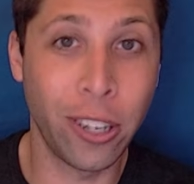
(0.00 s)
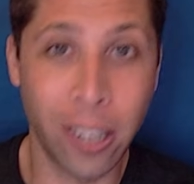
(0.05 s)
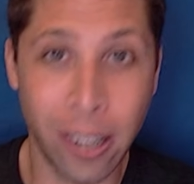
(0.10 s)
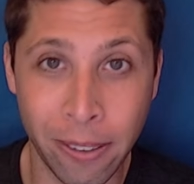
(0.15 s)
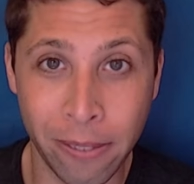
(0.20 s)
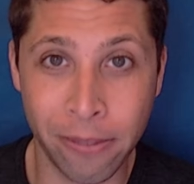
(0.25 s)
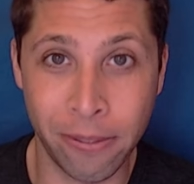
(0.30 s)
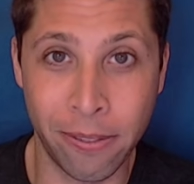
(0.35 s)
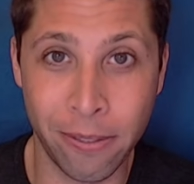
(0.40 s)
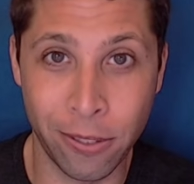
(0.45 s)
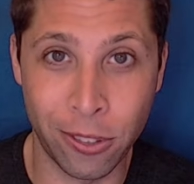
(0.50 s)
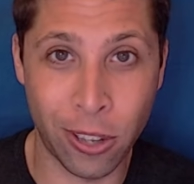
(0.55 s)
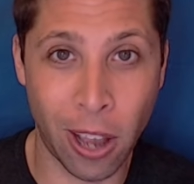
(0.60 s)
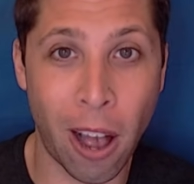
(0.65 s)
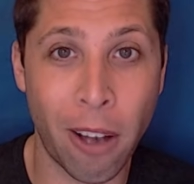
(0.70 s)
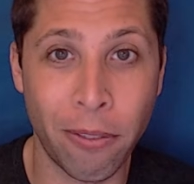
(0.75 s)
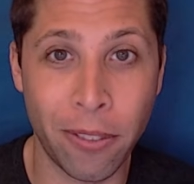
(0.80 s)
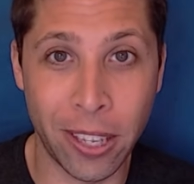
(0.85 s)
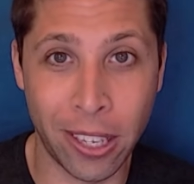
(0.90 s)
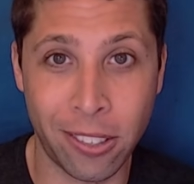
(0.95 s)
have
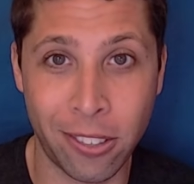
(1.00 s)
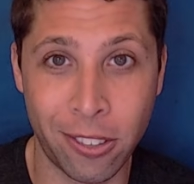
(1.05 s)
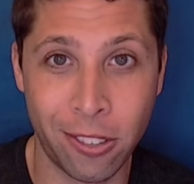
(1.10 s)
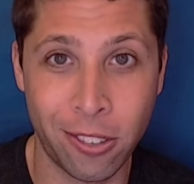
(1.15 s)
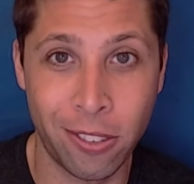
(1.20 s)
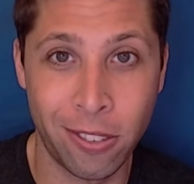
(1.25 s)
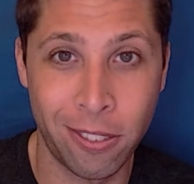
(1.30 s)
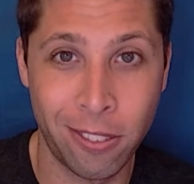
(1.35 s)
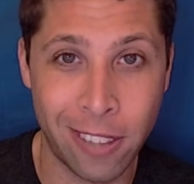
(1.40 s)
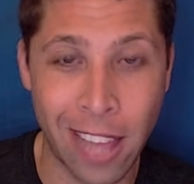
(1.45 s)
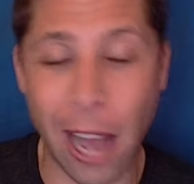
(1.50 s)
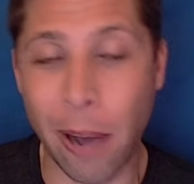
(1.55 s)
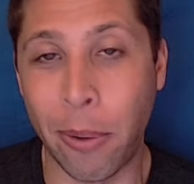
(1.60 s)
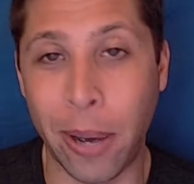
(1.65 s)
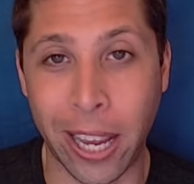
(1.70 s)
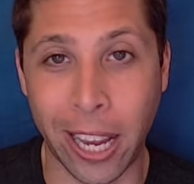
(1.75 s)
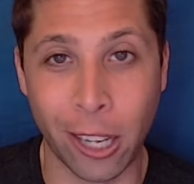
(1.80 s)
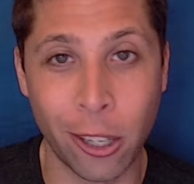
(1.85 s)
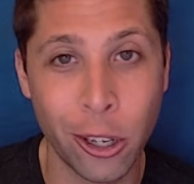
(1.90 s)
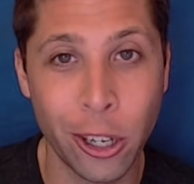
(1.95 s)
solved this that
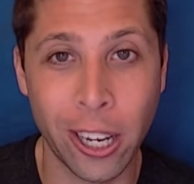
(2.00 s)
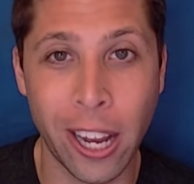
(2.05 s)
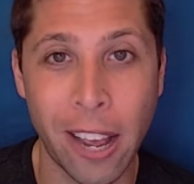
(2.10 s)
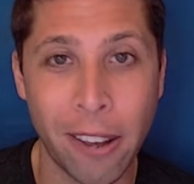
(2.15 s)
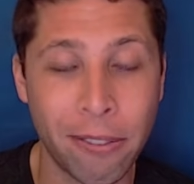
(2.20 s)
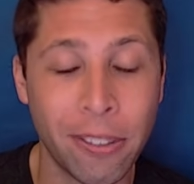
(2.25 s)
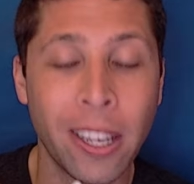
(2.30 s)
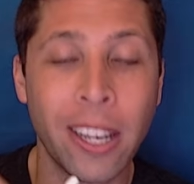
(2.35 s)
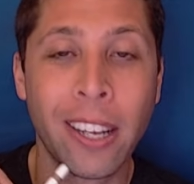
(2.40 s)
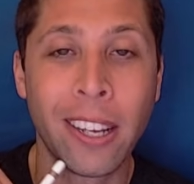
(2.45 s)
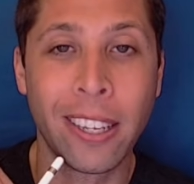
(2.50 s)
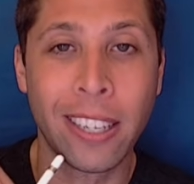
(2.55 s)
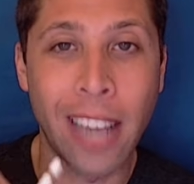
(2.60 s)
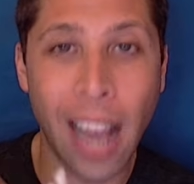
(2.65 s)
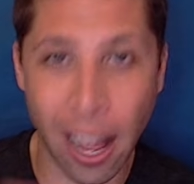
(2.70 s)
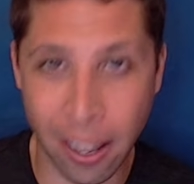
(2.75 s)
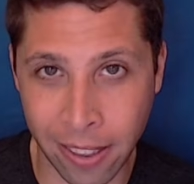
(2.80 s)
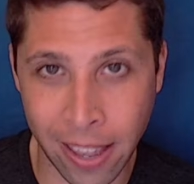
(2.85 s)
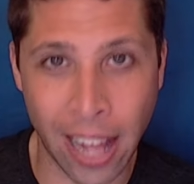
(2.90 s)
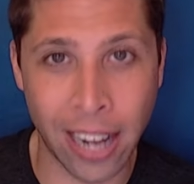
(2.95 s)
way. I could have
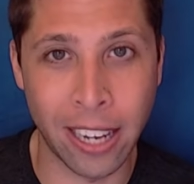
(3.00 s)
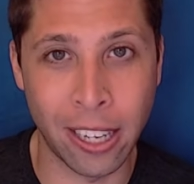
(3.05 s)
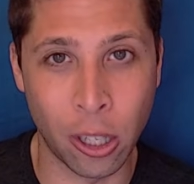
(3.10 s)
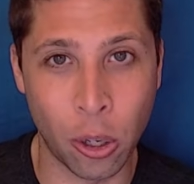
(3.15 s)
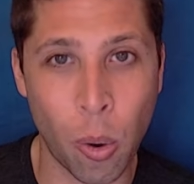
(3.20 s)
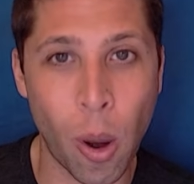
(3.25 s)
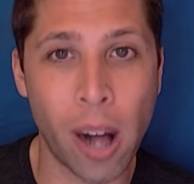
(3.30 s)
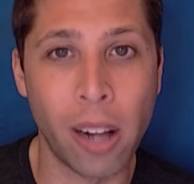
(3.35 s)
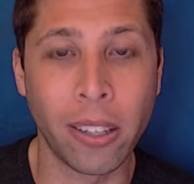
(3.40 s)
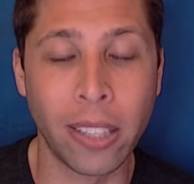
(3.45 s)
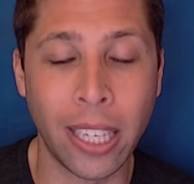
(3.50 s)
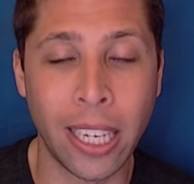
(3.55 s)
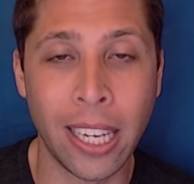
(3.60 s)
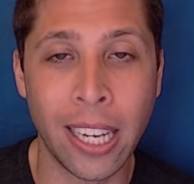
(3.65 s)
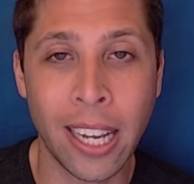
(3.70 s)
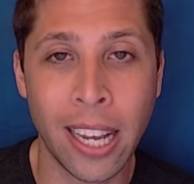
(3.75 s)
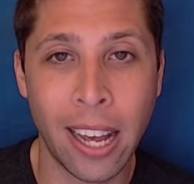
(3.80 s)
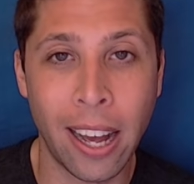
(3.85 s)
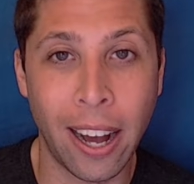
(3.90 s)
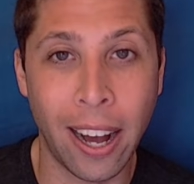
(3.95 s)
gotten that inequality
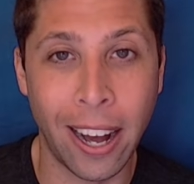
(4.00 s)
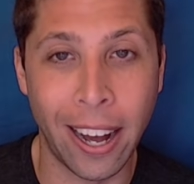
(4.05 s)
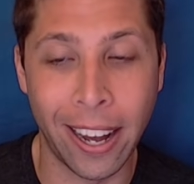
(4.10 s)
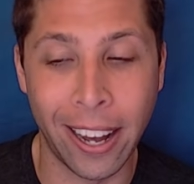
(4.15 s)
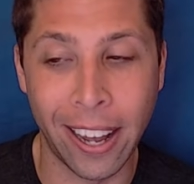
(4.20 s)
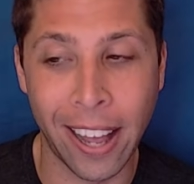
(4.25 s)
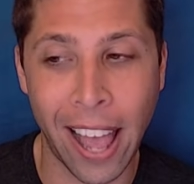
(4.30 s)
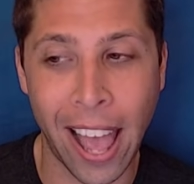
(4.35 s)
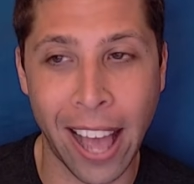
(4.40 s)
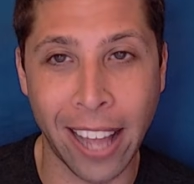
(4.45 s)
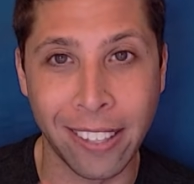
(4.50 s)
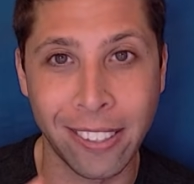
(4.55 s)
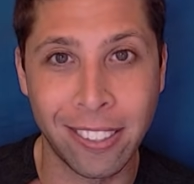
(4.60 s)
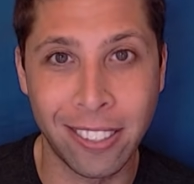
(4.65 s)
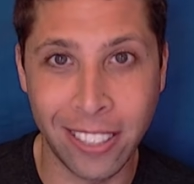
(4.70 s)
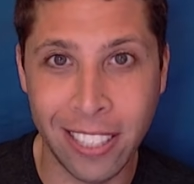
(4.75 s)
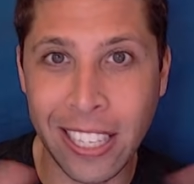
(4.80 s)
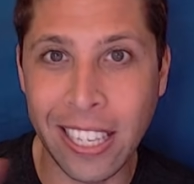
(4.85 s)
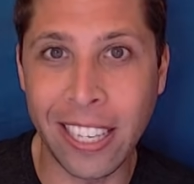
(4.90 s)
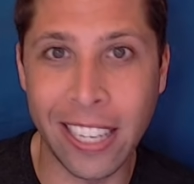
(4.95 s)
uh, and
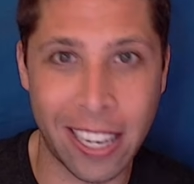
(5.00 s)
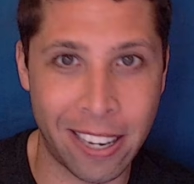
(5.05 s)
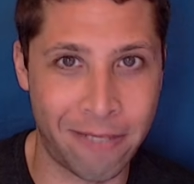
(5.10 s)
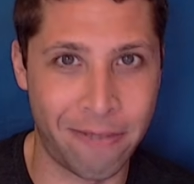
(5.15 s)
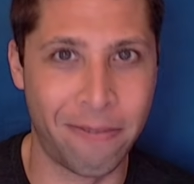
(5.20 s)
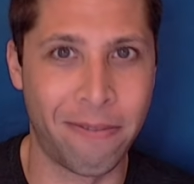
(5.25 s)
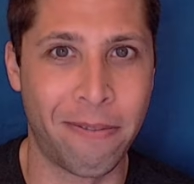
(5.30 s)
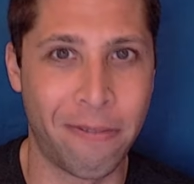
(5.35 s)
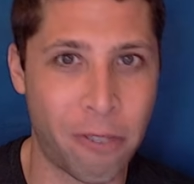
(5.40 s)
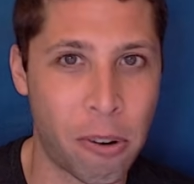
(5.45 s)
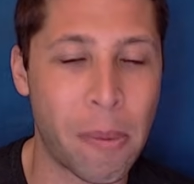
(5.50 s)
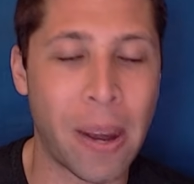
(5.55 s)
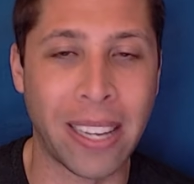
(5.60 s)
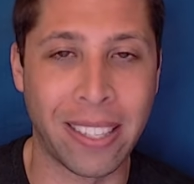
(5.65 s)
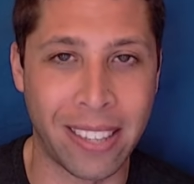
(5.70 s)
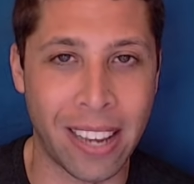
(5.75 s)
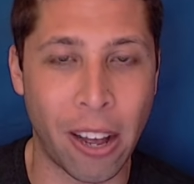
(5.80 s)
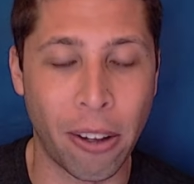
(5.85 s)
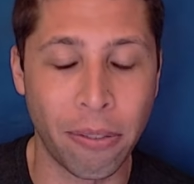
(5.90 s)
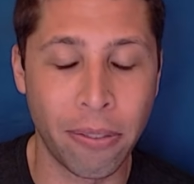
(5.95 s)
seen it for
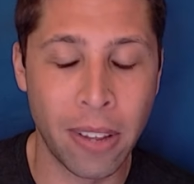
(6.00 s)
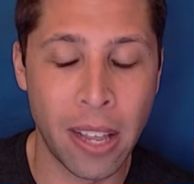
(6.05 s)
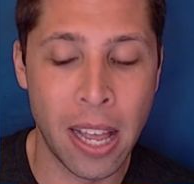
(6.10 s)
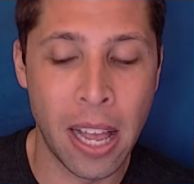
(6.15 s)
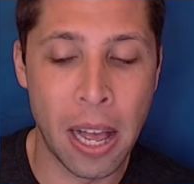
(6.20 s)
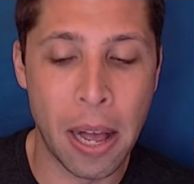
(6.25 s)
myself.